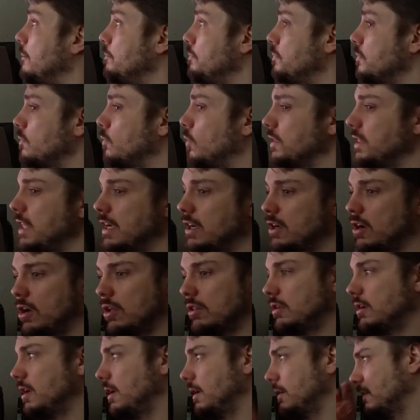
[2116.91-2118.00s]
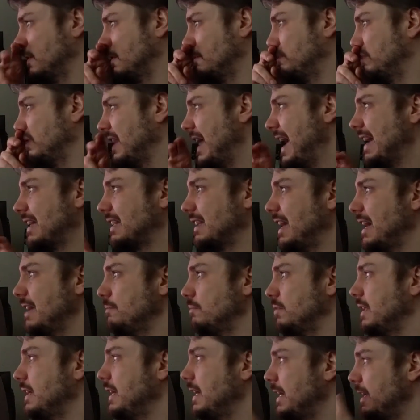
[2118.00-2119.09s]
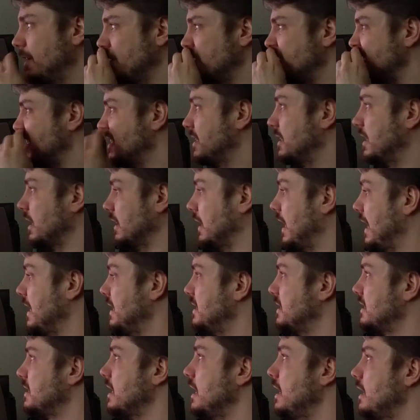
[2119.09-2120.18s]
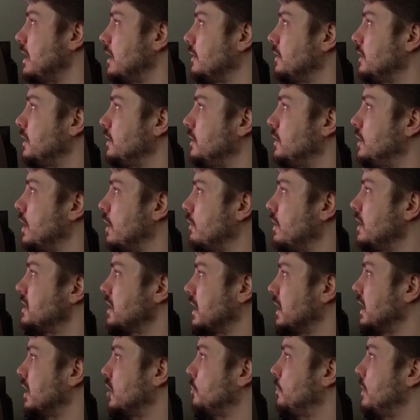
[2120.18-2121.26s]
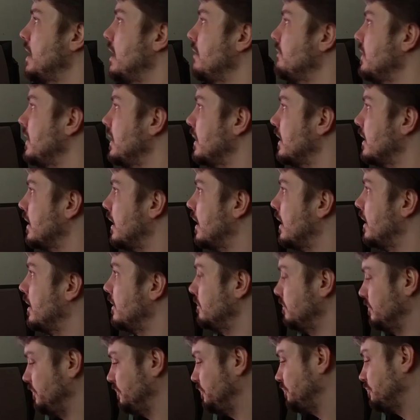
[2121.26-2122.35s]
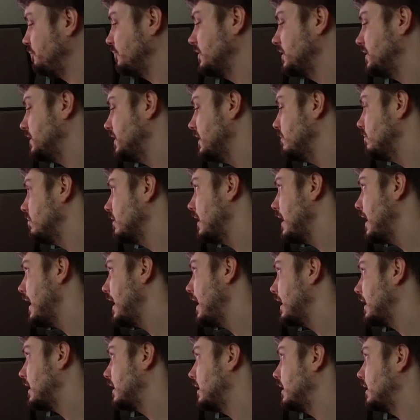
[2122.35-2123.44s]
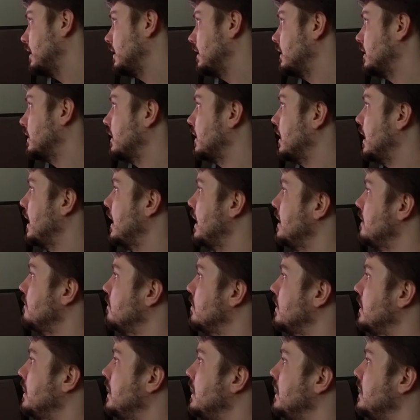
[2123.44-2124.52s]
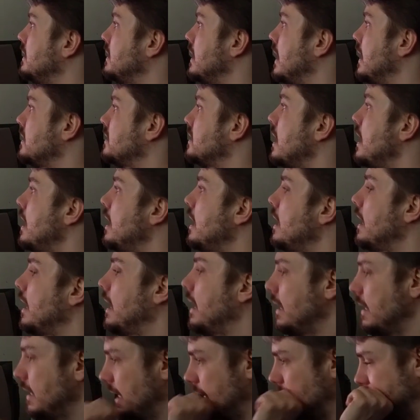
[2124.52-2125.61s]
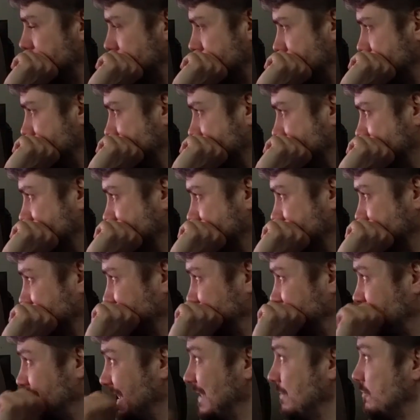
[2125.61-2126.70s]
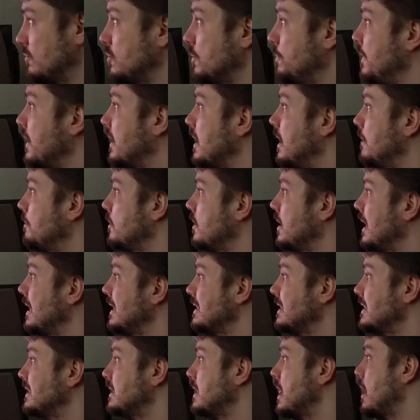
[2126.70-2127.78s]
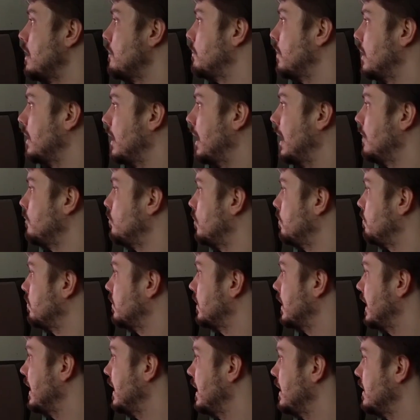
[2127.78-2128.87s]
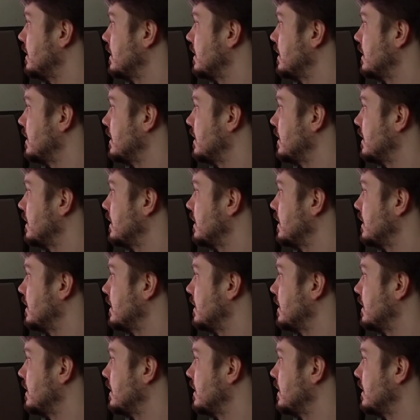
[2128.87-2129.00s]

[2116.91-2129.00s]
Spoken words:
what they call a black light bleed, or just the lights. There is a little bit of it. Let's see, black light bleed test. And I don't know if the camera will pick it up or not, but I will play it.